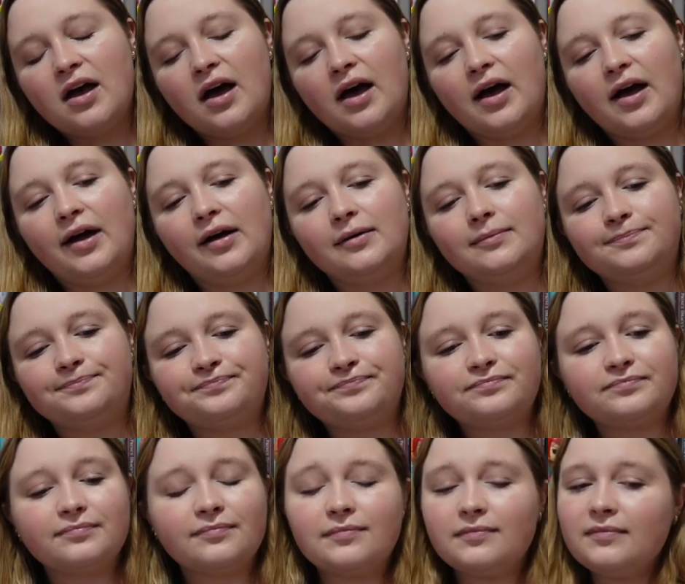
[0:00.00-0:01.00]
Um,
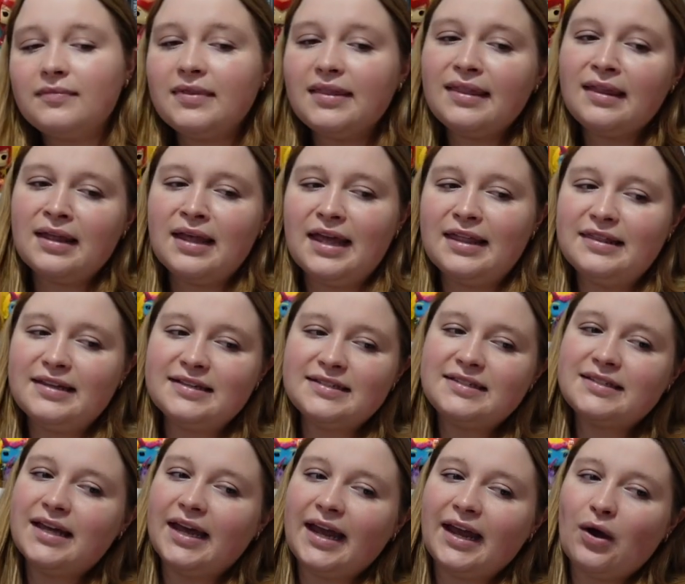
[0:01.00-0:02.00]
and
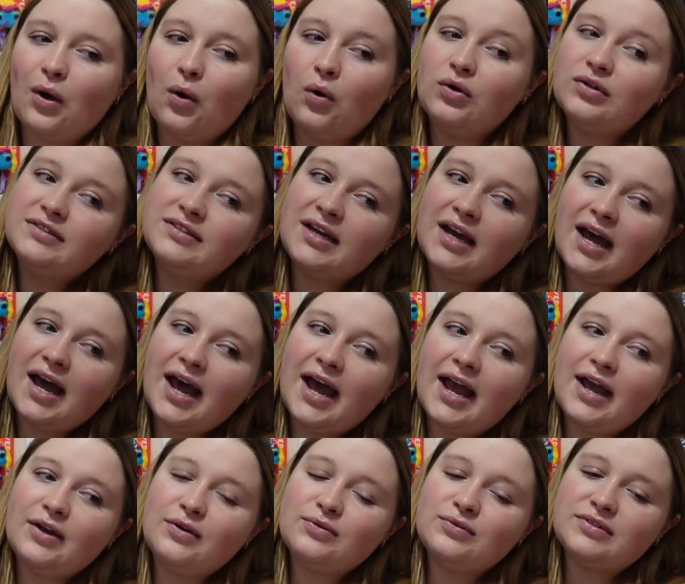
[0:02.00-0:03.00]
this like old
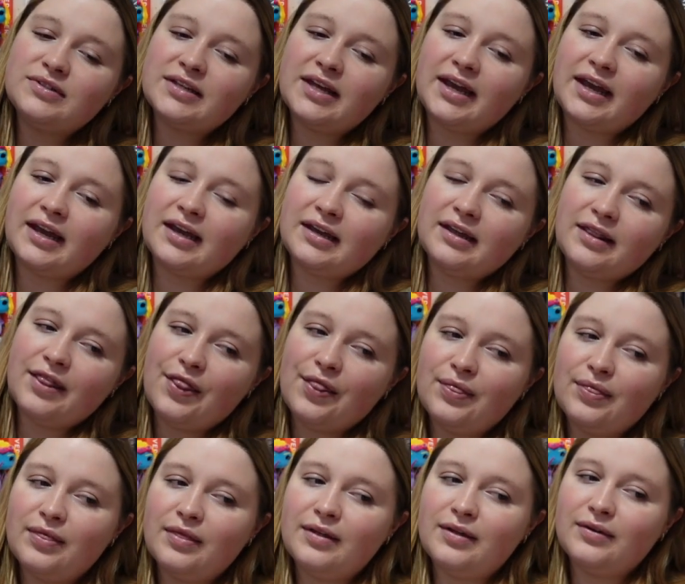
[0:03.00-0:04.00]
guy who's like
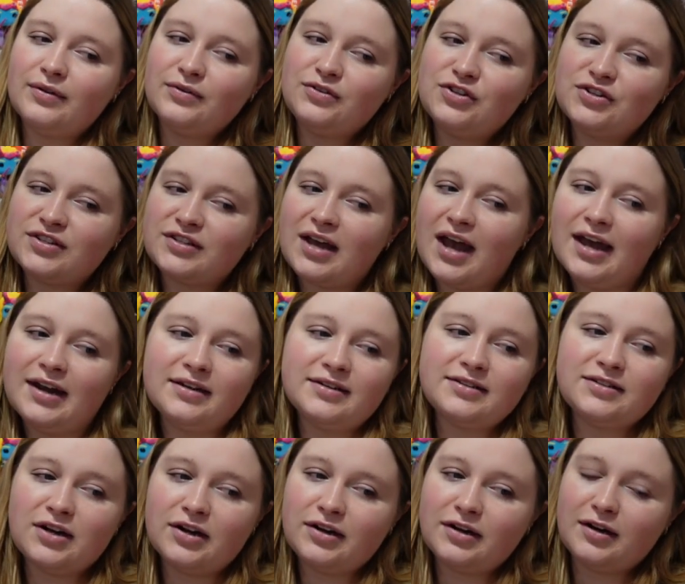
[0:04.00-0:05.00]
just kind of
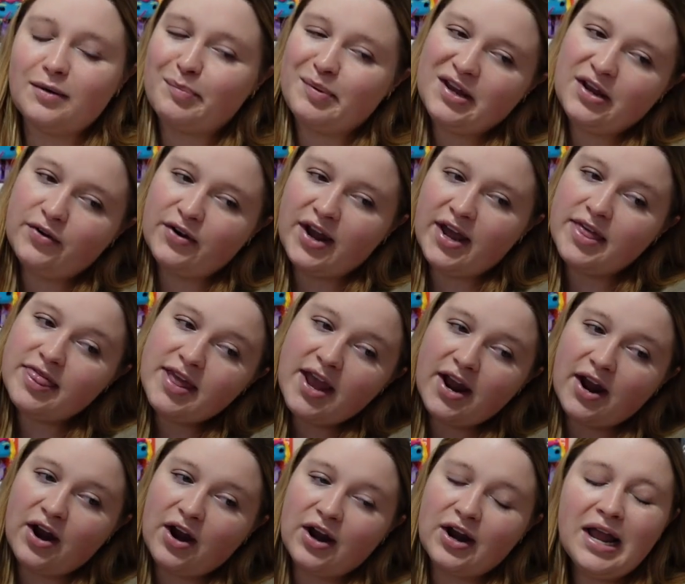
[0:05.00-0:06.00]
started appearing
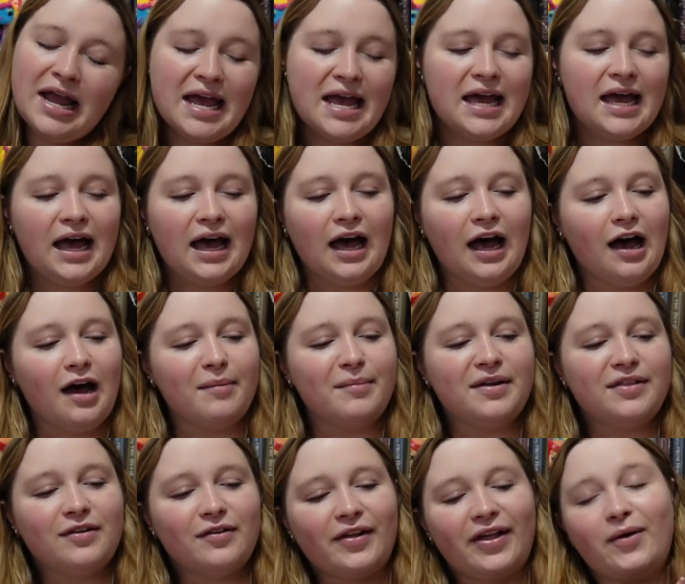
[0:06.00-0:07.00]
there um,
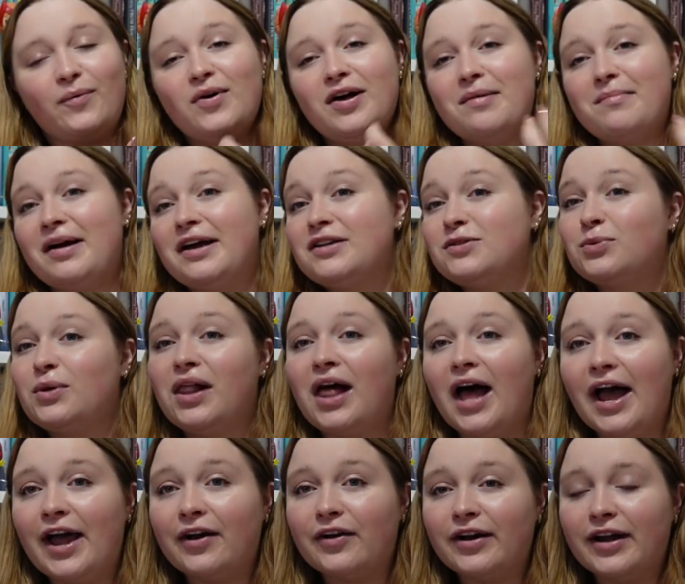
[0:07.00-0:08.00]
and they're like well might as well
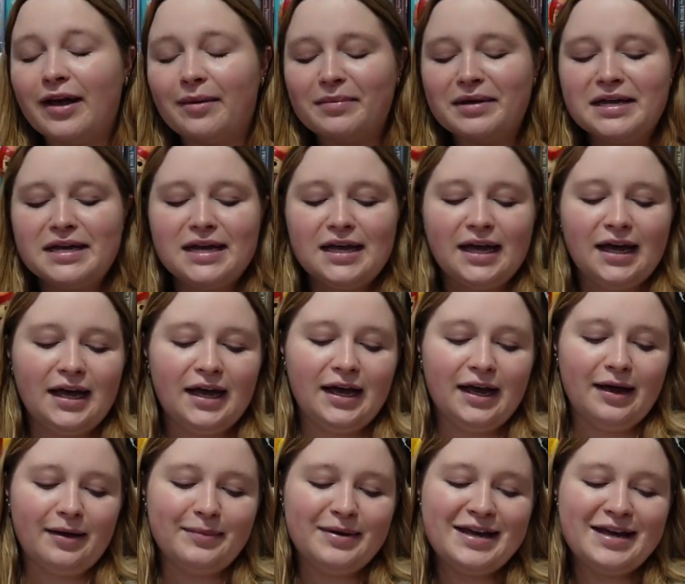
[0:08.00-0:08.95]
hire him um,